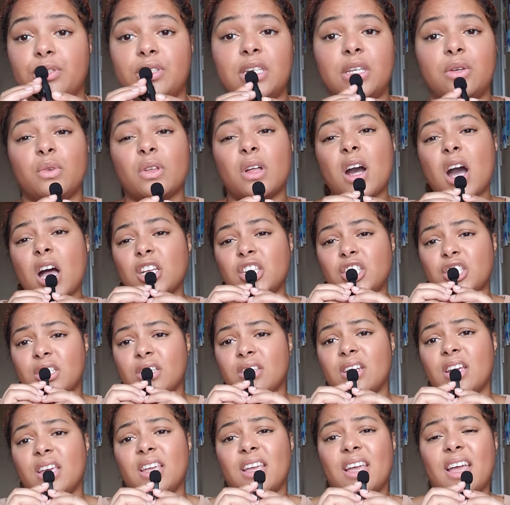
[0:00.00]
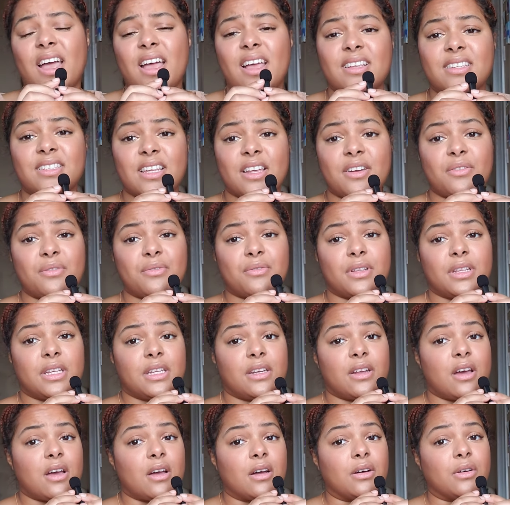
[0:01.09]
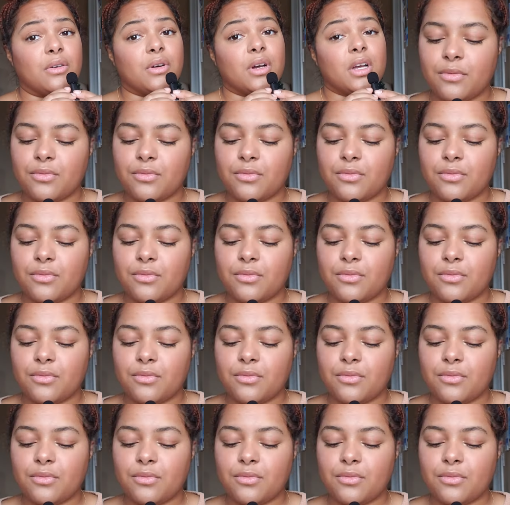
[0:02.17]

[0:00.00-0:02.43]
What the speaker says: proceed with caution, I guess. I don't really know.